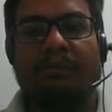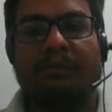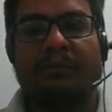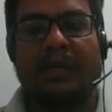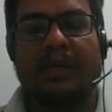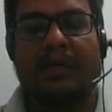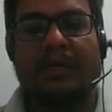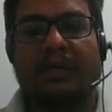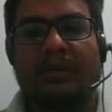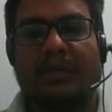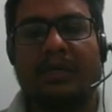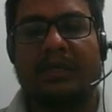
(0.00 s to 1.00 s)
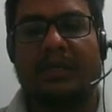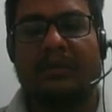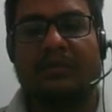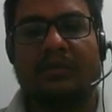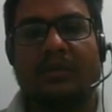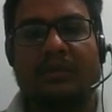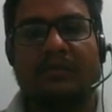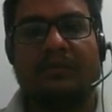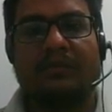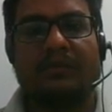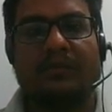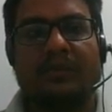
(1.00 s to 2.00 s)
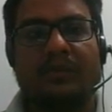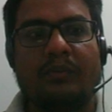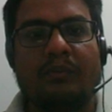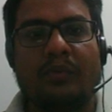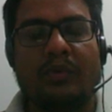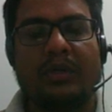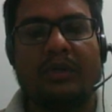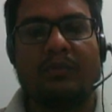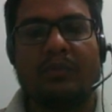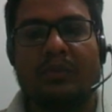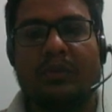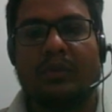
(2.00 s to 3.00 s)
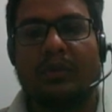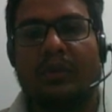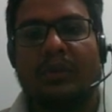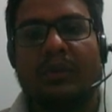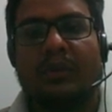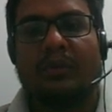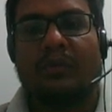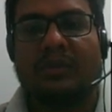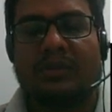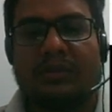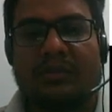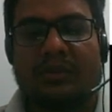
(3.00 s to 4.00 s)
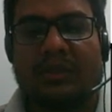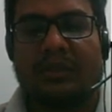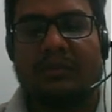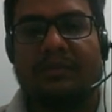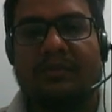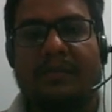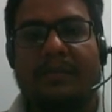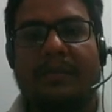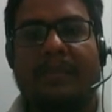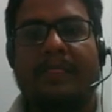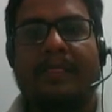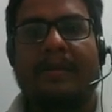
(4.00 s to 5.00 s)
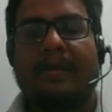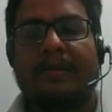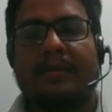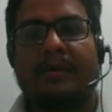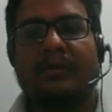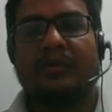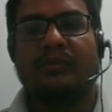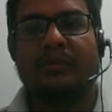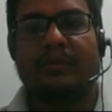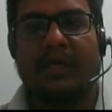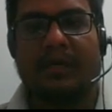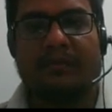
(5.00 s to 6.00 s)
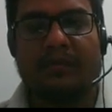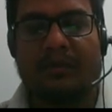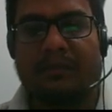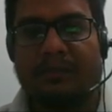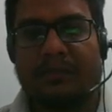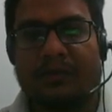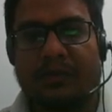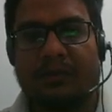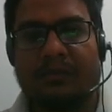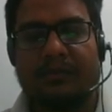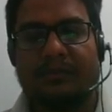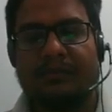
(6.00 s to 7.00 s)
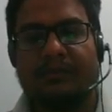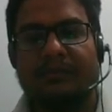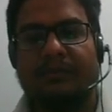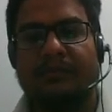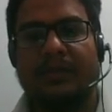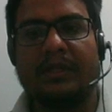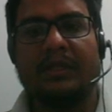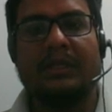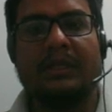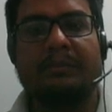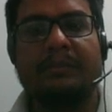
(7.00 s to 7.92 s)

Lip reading: priority on it and solve more and more questions on it, which would be helpful for you in the